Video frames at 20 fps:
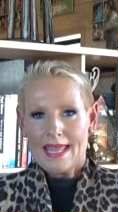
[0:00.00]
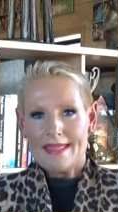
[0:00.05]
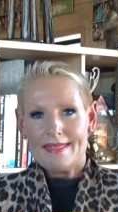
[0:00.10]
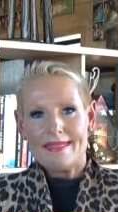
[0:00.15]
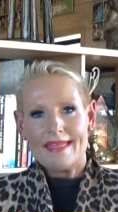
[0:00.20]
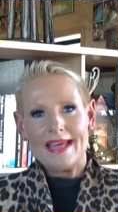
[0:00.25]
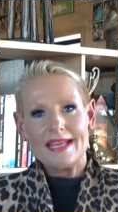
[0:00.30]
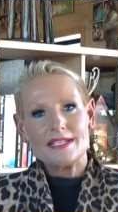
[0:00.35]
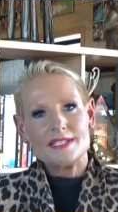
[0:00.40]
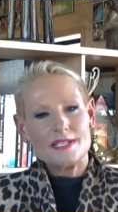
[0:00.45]

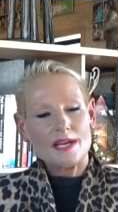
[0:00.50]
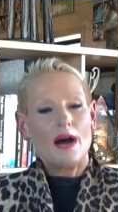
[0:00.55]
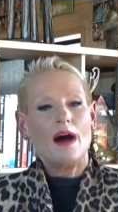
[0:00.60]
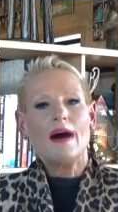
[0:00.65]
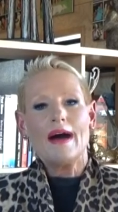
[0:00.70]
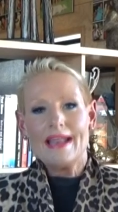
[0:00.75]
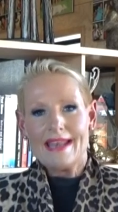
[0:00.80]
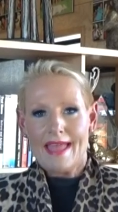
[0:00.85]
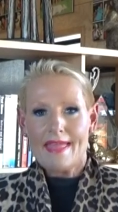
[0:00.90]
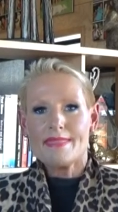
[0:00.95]
that
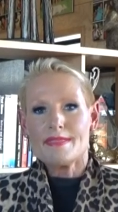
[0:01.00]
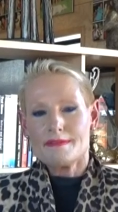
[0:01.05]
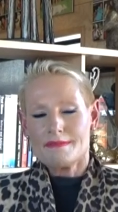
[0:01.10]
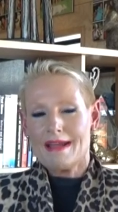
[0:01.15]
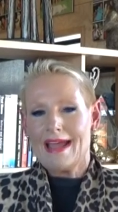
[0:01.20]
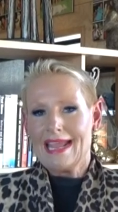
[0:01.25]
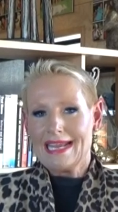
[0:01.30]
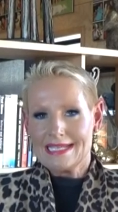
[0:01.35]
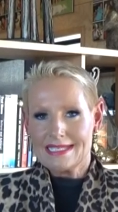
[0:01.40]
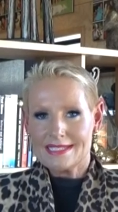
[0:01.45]
died at the
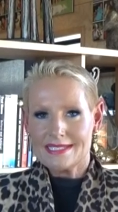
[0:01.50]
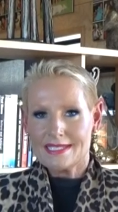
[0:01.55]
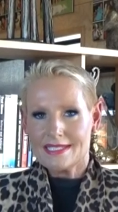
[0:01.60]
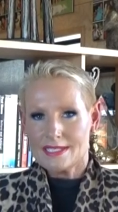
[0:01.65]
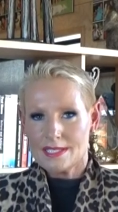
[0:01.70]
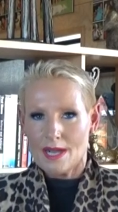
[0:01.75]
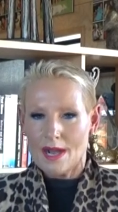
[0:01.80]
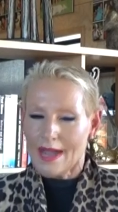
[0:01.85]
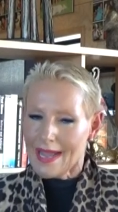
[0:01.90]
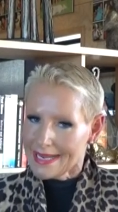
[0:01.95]
race. A
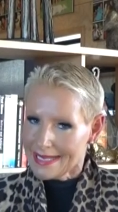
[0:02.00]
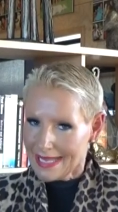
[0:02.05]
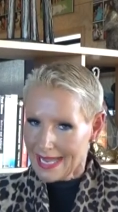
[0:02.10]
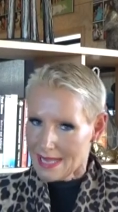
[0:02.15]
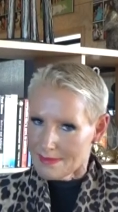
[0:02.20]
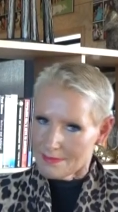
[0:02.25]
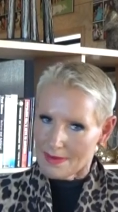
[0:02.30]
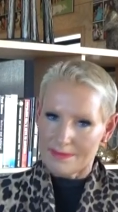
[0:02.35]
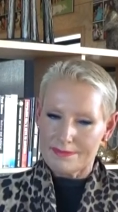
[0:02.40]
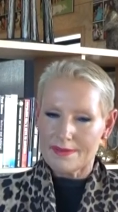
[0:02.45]
tire
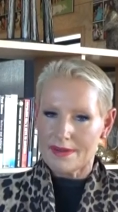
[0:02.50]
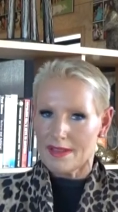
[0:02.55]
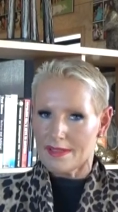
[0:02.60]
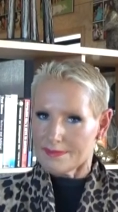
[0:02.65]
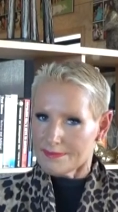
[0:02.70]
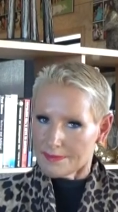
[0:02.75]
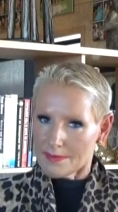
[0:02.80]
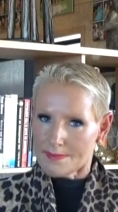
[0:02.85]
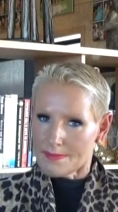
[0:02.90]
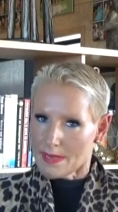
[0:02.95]
came off one of
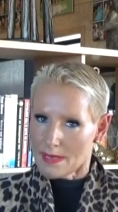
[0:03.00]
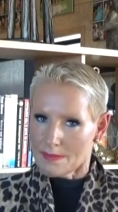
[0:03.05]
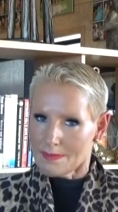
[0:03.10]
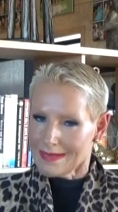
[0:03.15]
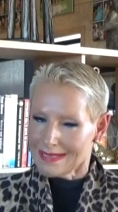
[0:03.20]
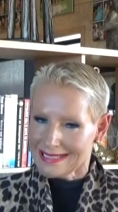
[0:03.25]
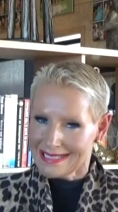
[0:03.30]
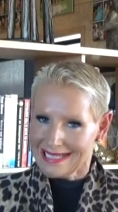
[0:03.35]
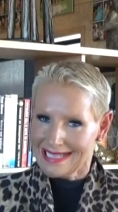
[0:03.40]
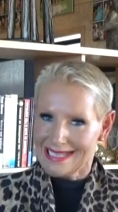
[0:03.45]
the Formula
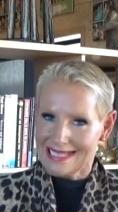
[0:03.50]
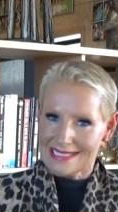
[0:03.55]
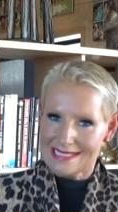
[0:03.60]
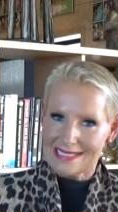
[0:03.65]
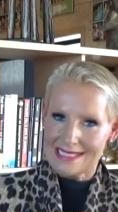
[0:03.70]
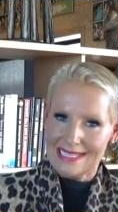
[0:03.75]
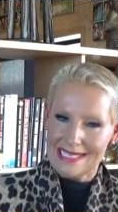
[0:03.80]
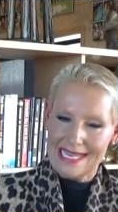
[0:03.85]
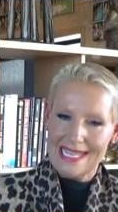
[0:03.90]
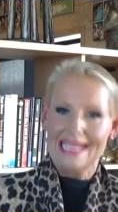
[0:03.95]
One
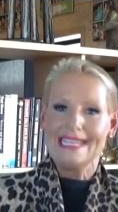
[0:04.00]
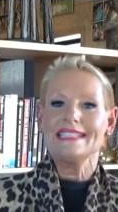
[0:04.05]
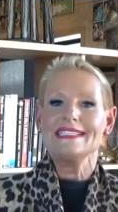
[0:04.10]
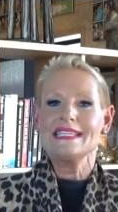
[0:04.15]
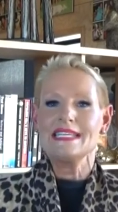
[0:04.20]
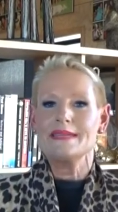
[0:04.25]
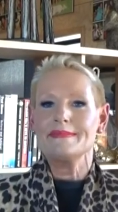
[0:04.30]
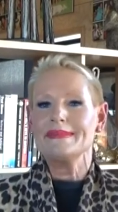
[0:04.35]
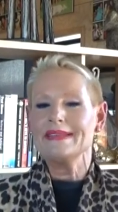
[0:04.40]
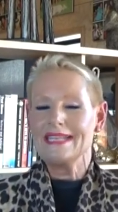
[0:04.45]
cars and hit
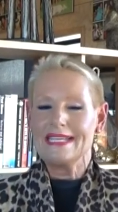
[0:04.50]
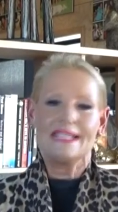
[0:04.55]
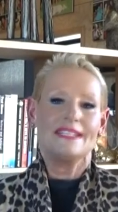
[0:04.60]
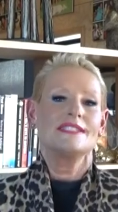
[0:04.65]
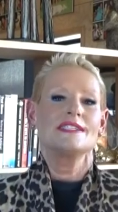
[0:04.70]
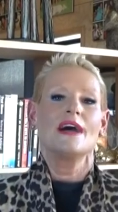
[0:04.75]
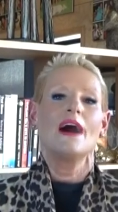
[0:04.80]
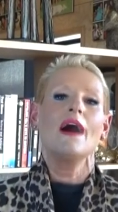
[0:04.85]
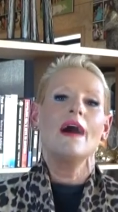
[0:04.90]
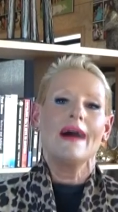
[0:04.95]
him, and he
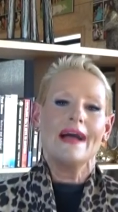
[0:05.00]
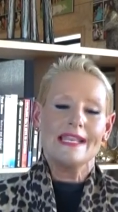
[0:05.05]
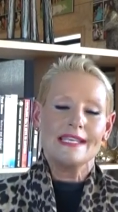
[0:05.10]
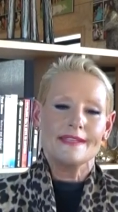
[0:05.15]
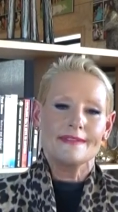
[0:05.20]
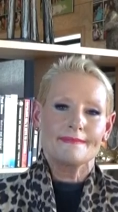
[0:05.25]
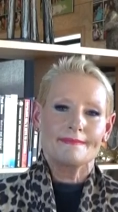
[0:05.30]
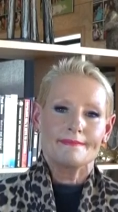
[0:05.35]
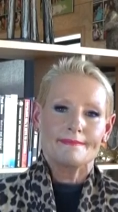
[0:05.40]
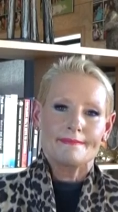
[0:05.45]
died.